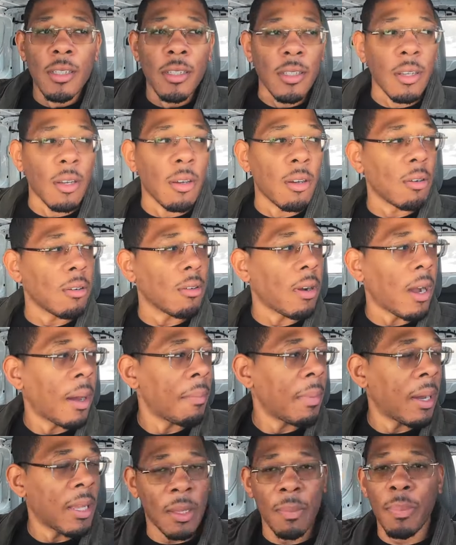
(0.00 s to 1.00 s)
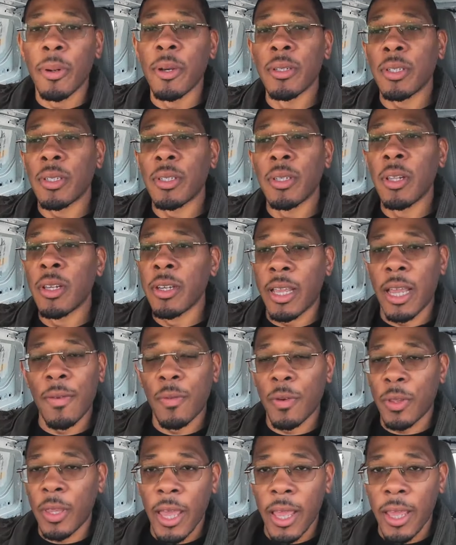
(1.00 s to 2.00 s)
so I'm not the person to look
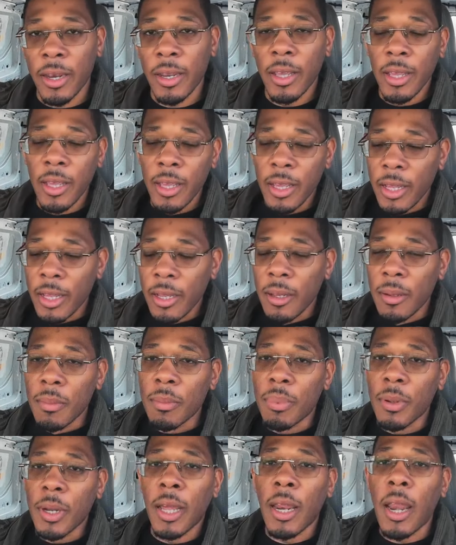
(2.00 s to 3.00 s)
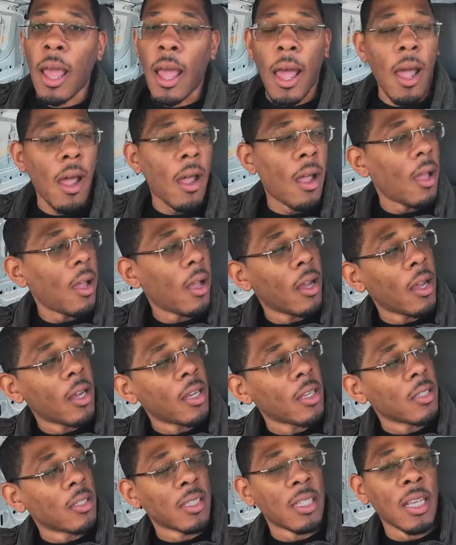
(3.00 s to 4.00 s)
at for that. But
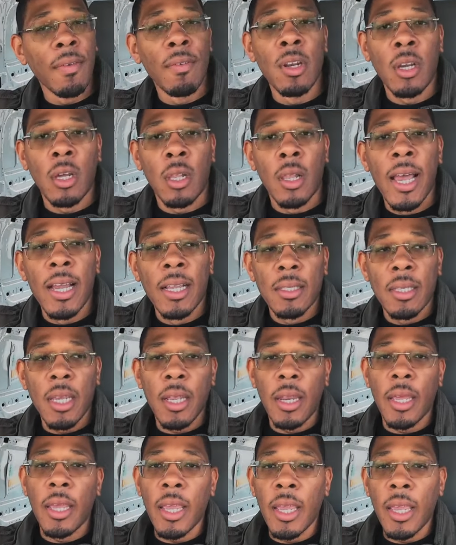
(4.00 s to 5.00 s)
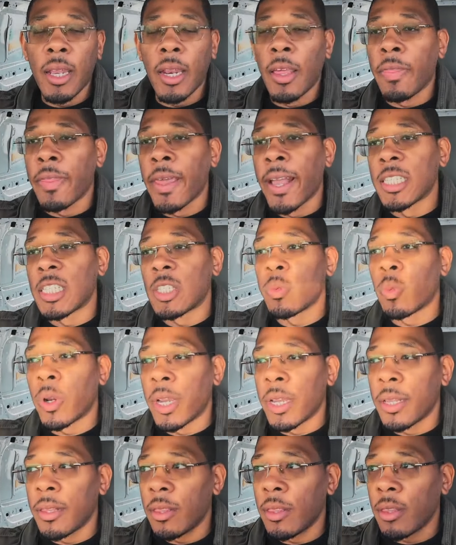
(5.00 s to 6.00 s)
uh, seven o'clock did hit, and that's
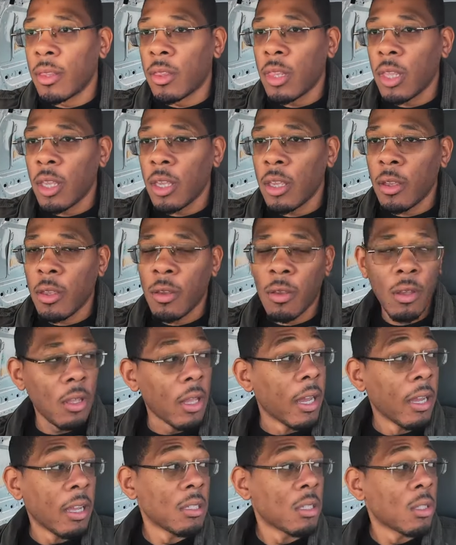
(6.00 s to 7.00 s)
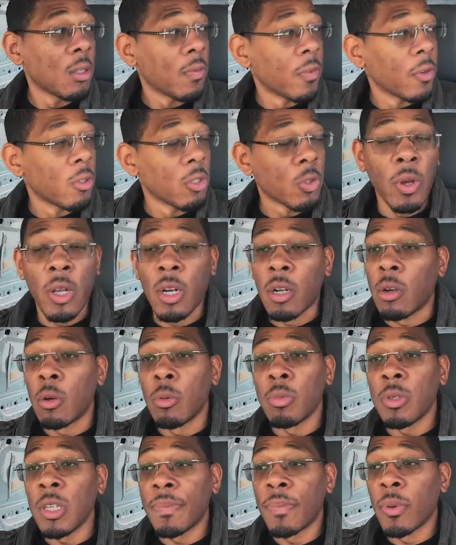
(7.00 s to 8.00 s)
when the, I guess the first round of
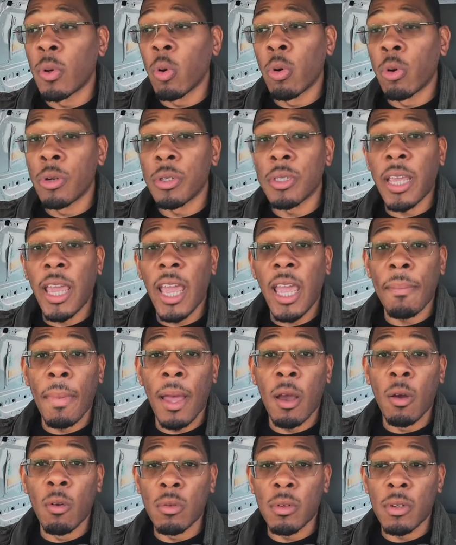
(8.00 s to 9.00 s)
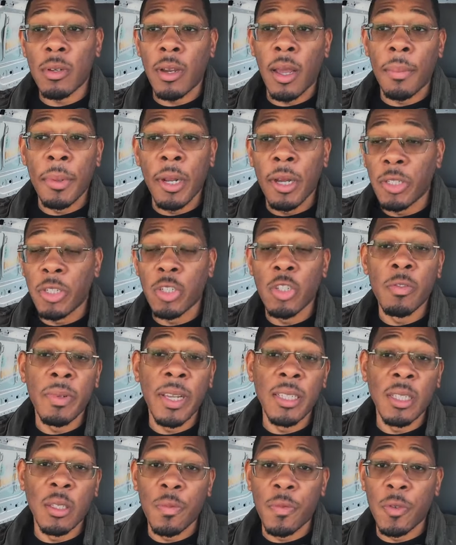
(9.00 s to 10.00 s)
Home Depot orders came out. I'm not sure if
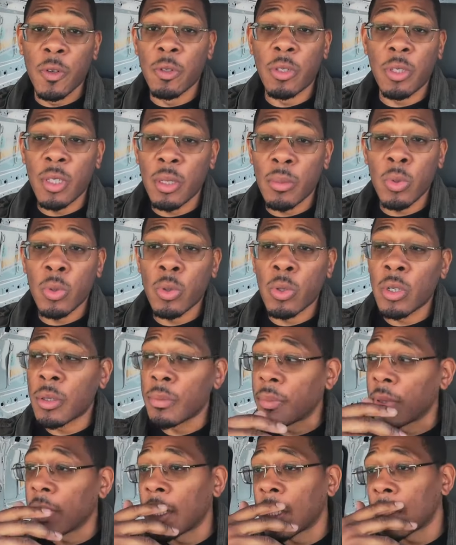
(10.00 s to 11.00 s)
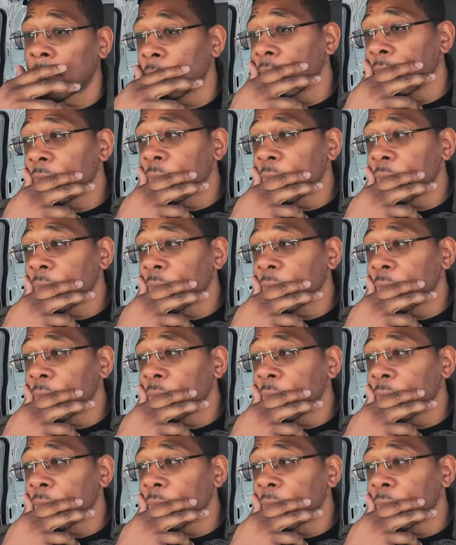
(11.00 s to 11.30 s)
that's the first anymore, but